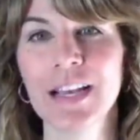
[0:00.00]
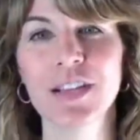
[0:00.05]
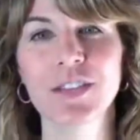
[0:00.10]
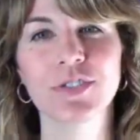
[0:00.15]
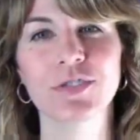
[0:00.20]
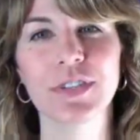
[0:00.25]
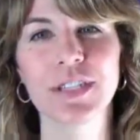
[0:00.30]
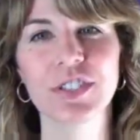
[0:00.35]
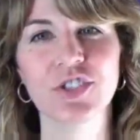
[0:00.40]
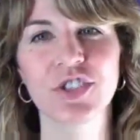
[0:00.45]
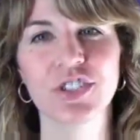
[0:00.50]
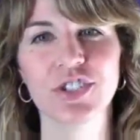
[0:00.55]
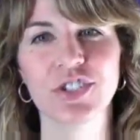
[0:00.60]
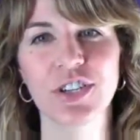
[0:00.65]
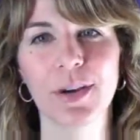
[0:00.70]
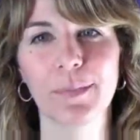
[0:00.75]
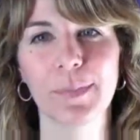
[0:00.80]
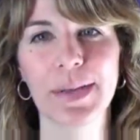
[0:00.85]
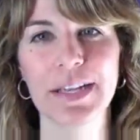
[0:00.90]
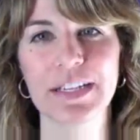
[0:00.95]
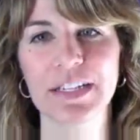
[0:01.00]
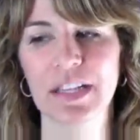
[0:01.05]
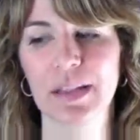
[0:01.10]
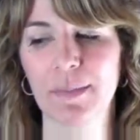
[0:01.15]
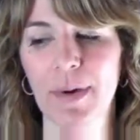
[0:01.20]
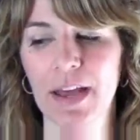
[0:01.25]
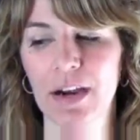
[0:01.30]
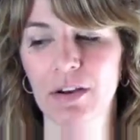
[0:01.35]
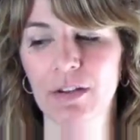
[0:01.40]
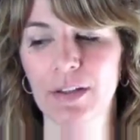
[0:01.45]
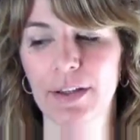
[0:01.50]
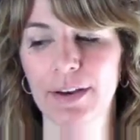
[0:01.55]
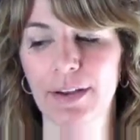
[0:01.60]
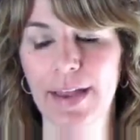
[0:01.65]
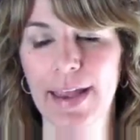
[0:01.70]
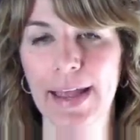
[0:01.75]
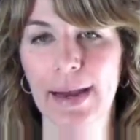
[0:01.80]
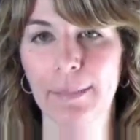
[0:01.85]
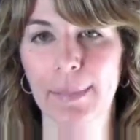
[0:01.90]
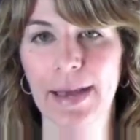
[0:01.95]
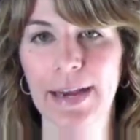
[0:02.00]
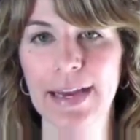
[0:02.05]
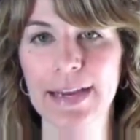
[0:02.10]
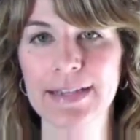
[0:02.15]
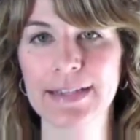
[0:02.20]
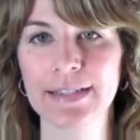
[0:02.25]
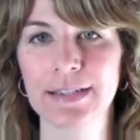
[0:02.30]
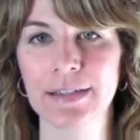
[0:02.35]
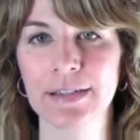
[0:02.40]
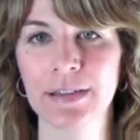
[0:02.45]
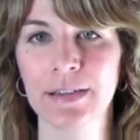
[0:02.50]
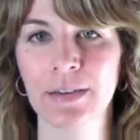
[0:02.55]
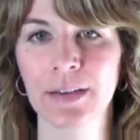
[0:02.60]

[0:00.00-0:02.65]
So let's just jump into the monoclonal antibodies.